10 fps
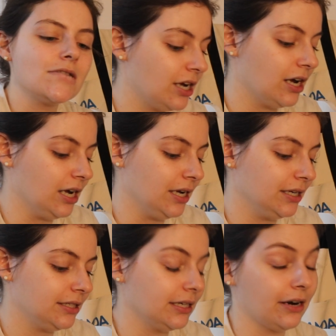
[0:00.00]

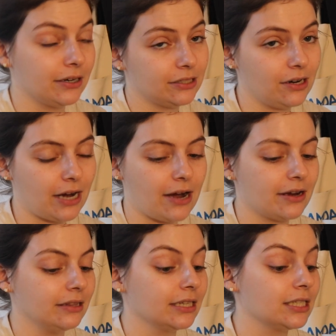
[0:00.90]
Daenerys
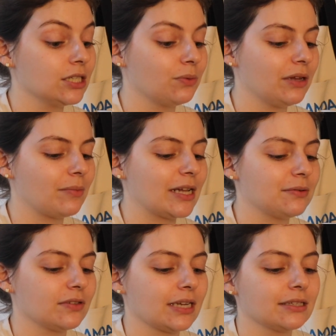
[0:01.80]
Targaryen. This is the one that reminds
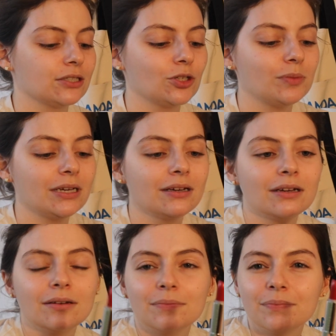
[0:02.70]
me of Santa Snoopy.
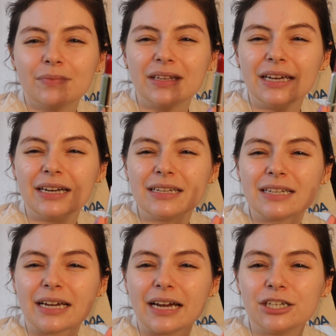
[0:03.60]
It is
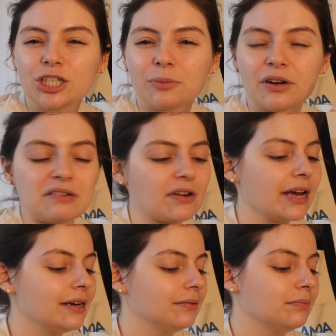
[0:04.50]
like a shimmery
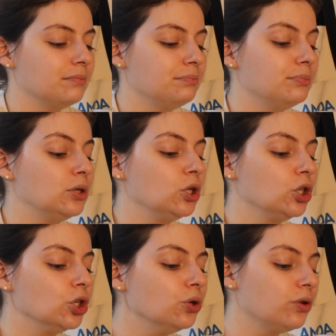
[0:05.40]
red.
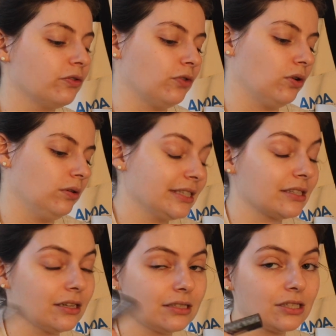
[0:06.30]
Beautiful.
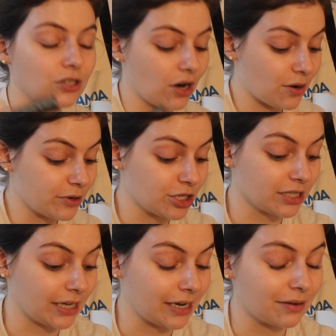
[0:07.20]
Sansa Stark, which
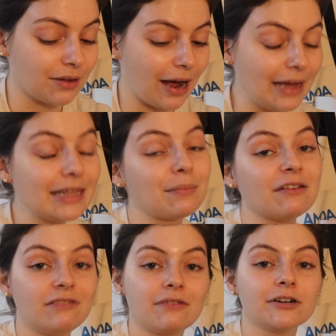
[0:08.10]
is like, I think my
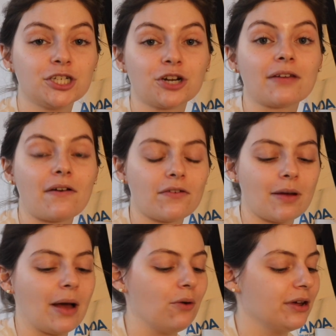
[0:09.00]
favorite sheer they've ever
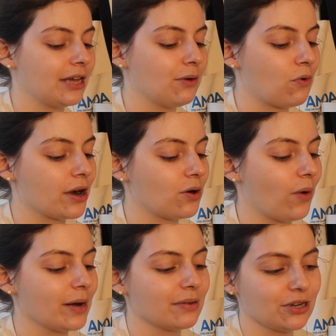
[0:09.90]
come out with. I wore it
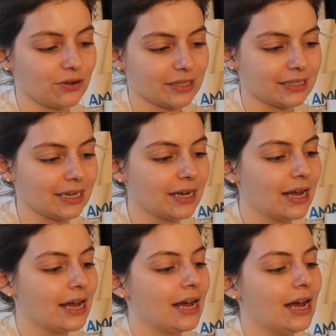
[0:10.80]
quite a bit, you can see.
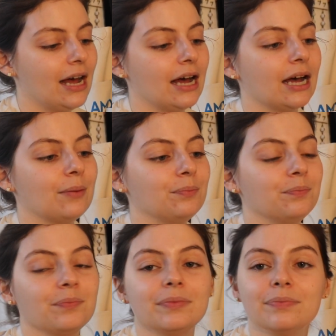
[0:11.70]

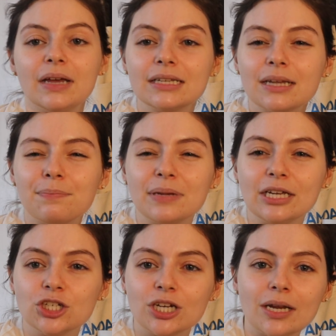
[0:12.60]
It's a
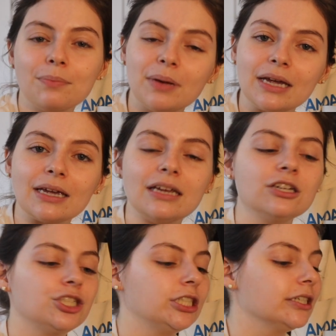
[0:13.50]
peachy, pinky
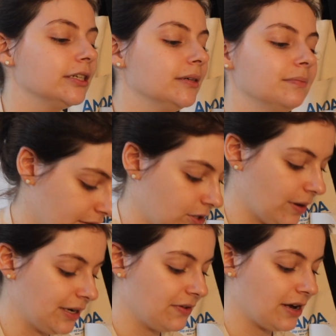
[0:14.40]
sheer, so
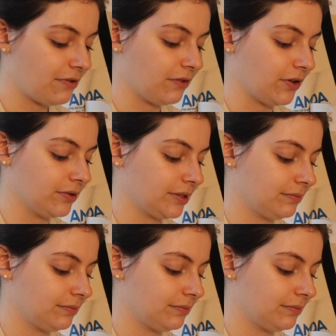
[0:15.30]
I'll never get rid of those.